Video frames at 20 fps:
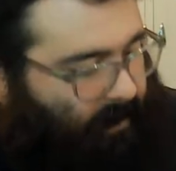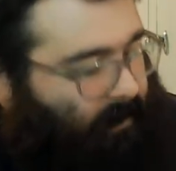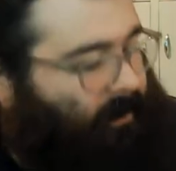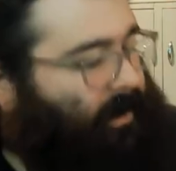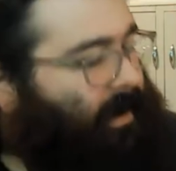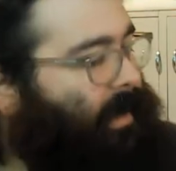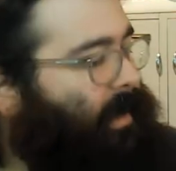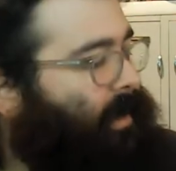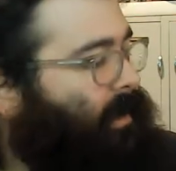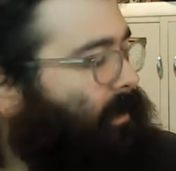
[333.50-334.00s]

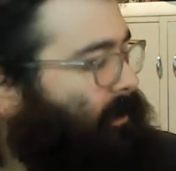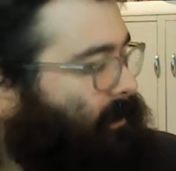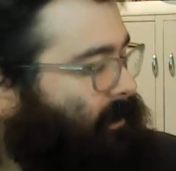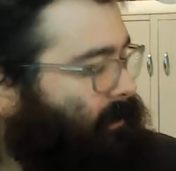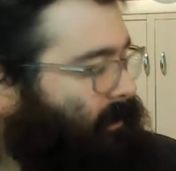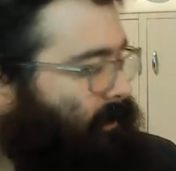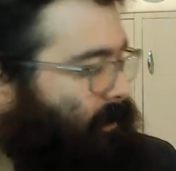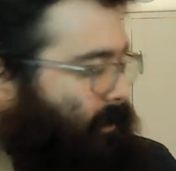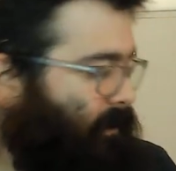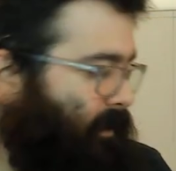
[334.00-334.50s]
Okay.
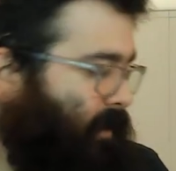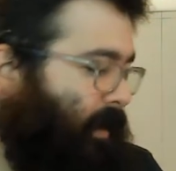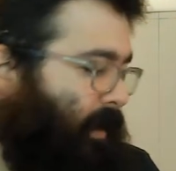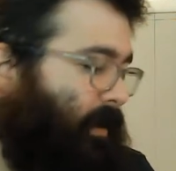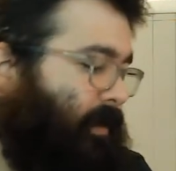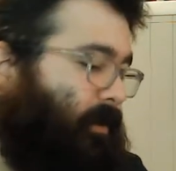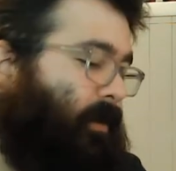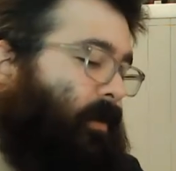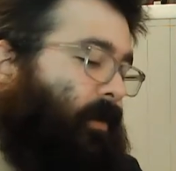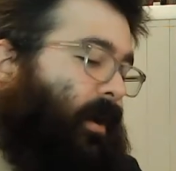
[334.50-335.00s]
Did I
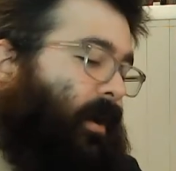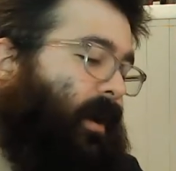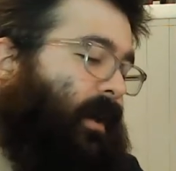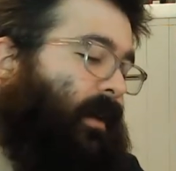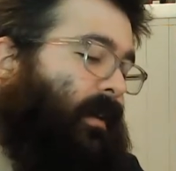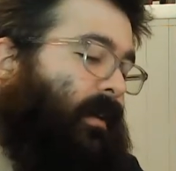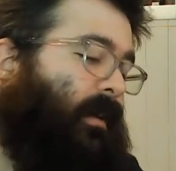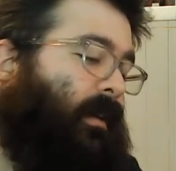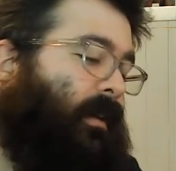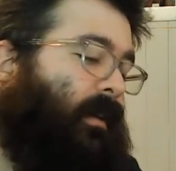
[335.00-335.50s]
do it
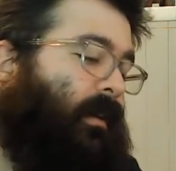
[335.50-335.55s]
right?